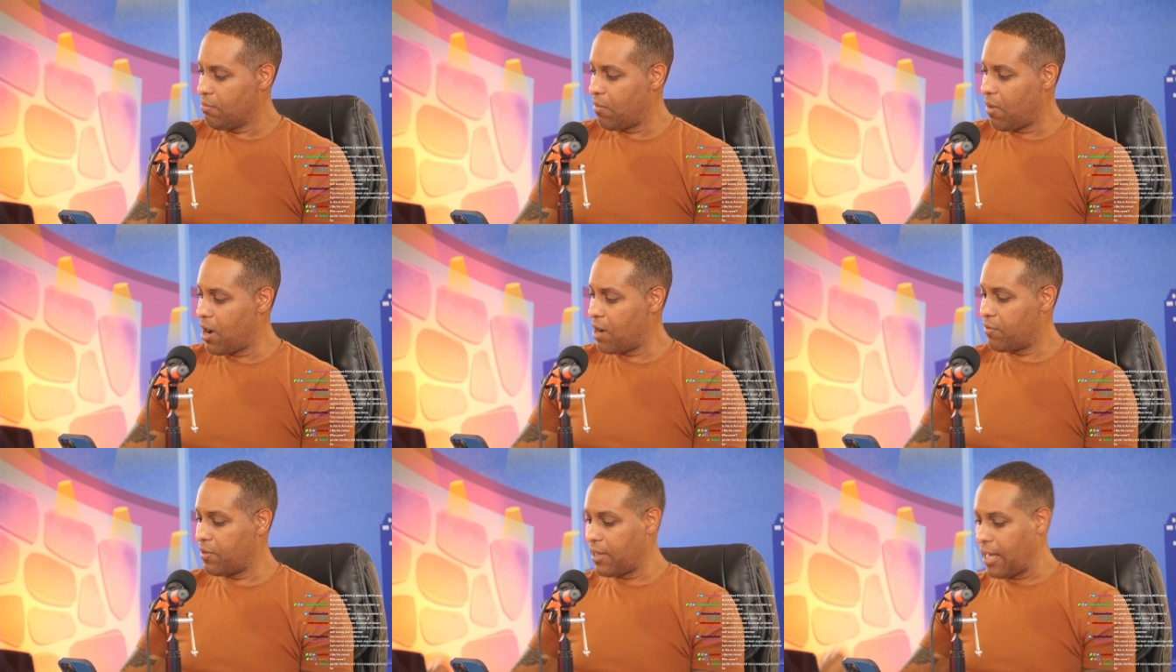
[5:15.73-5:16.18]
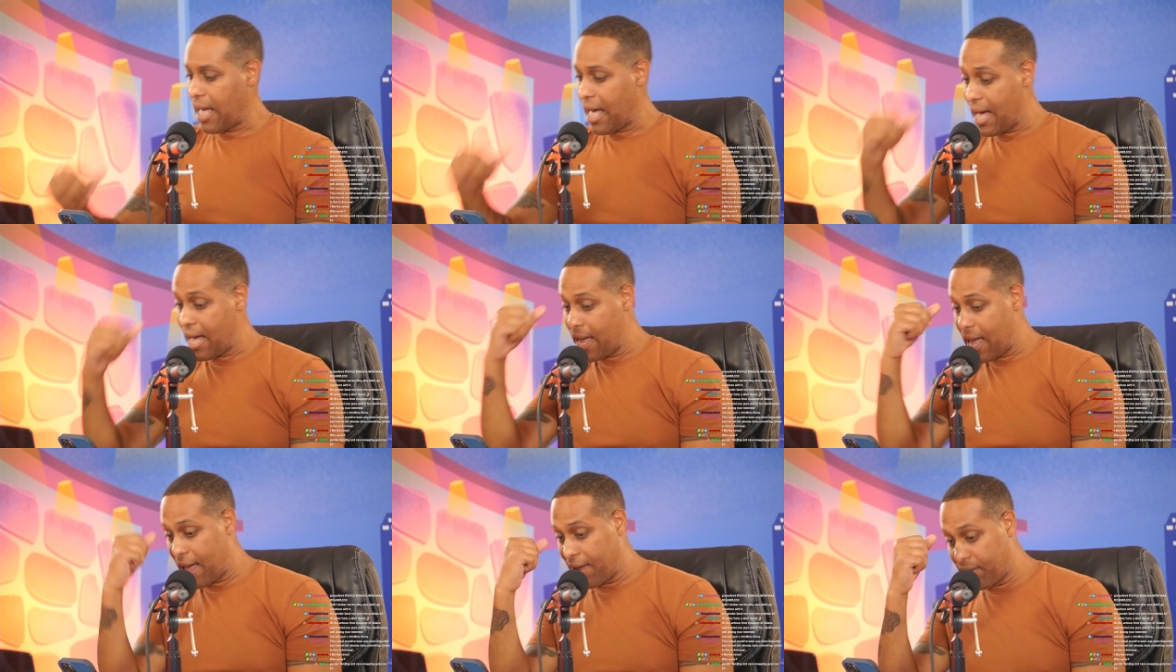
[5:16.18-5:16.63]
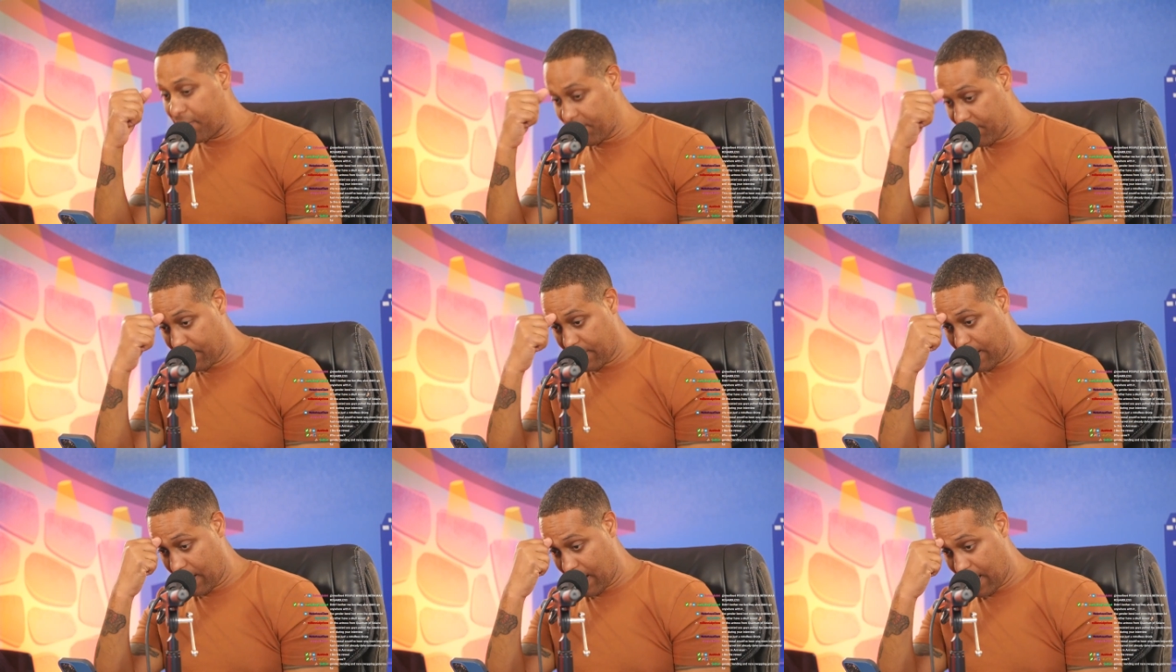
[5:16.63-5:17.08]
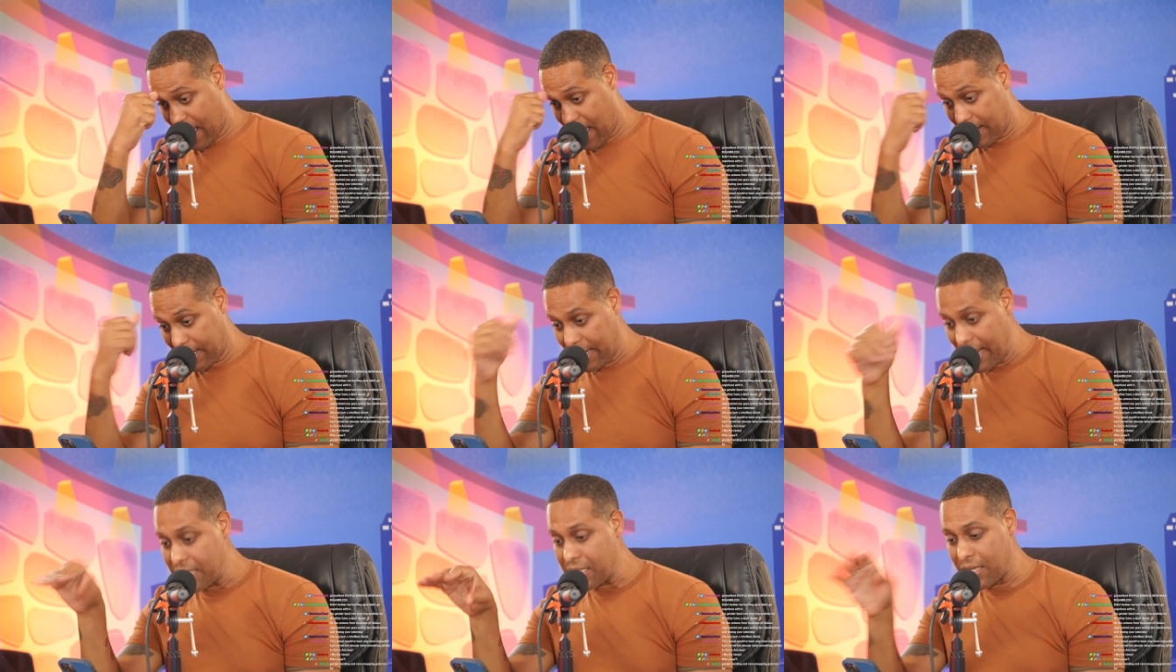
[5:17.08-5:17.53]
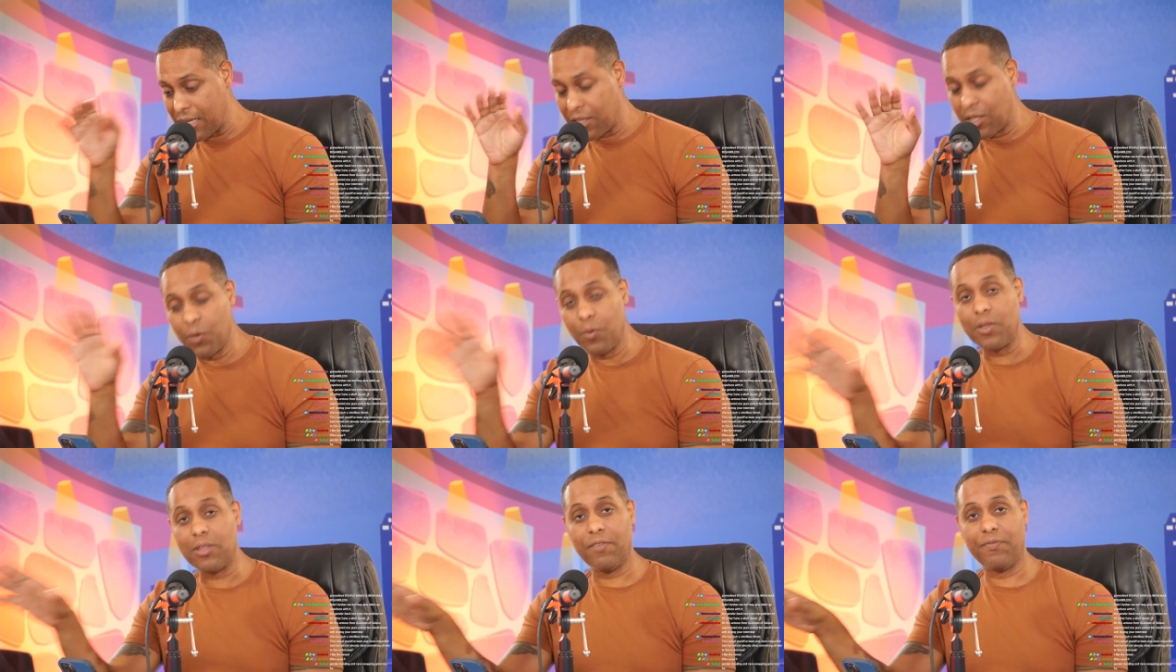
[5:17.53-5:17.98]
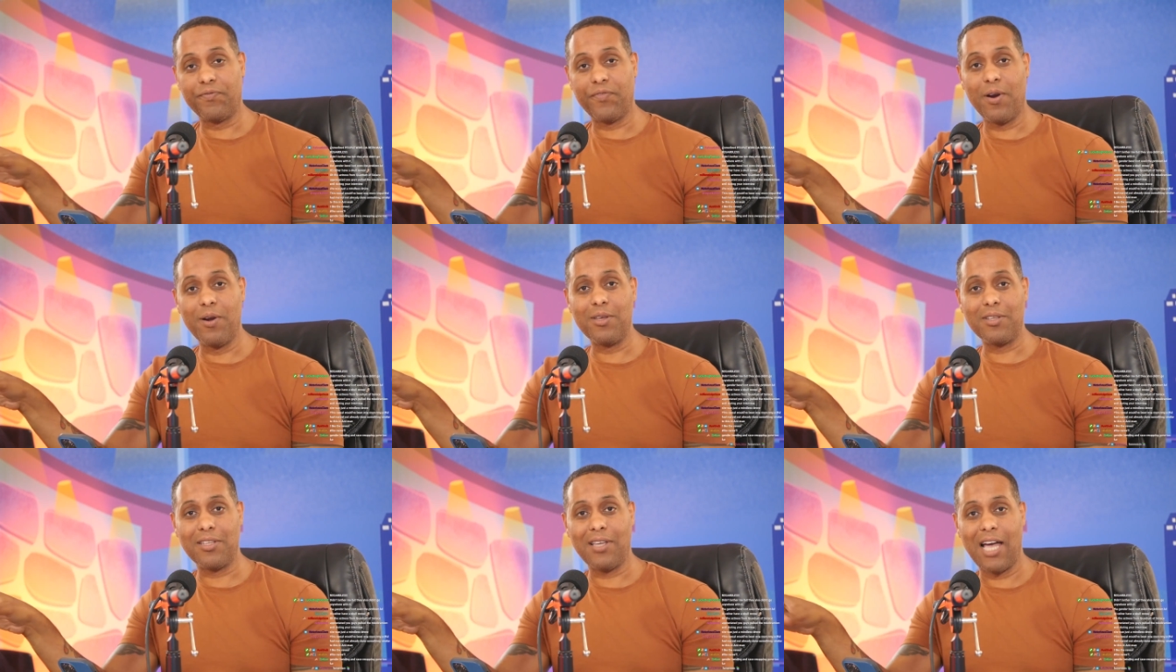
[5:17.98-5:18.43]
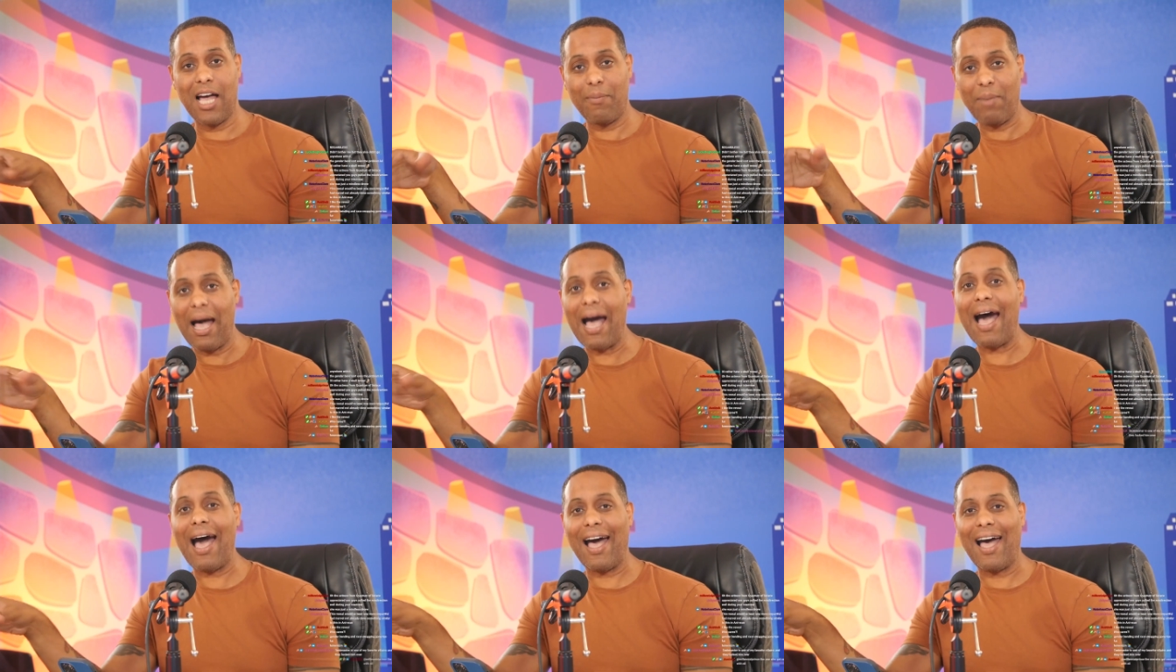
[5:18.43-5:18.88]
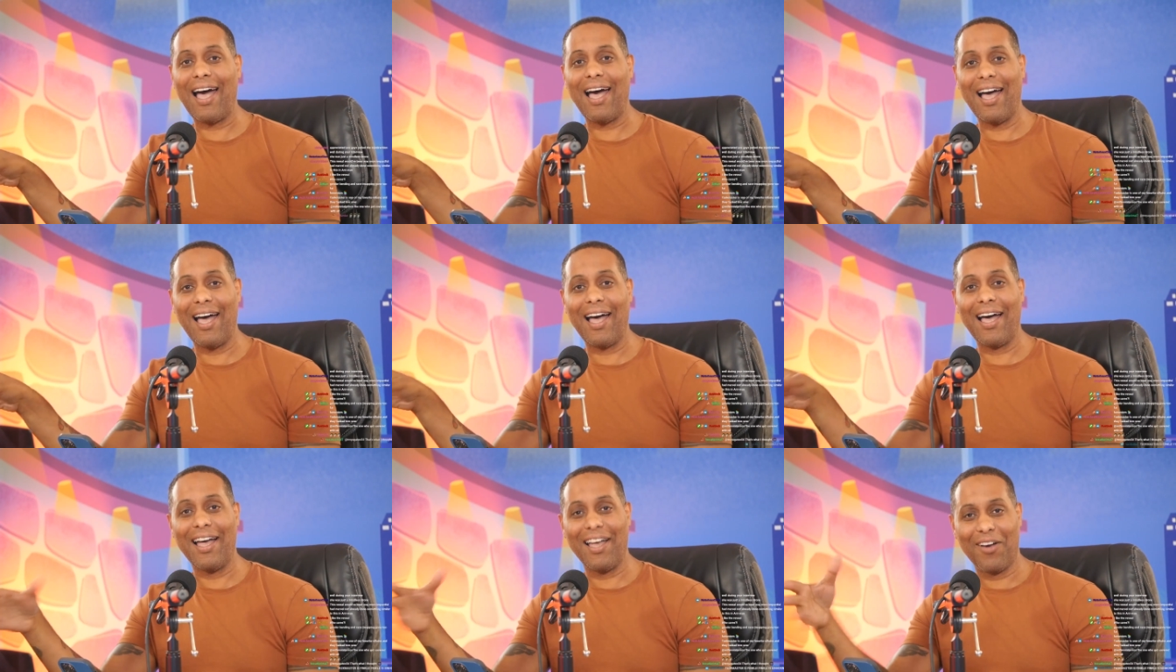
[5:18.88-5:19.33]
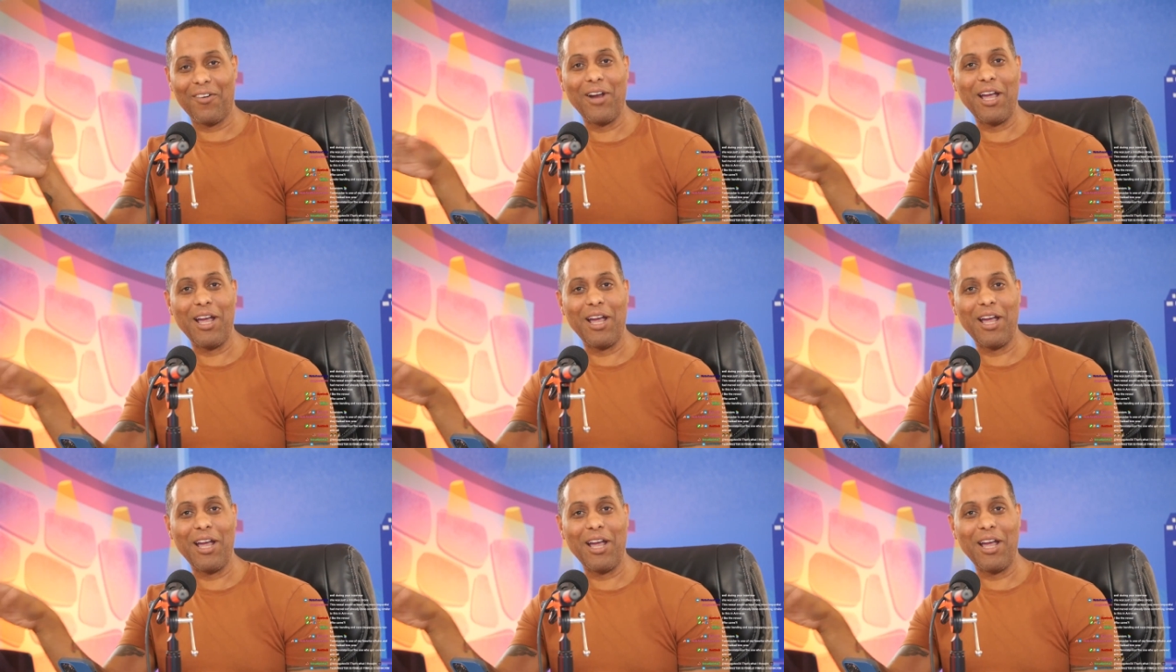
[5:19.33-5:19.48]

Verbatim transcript: Marvel, I, I I let you do it the first time. Ha ha ha.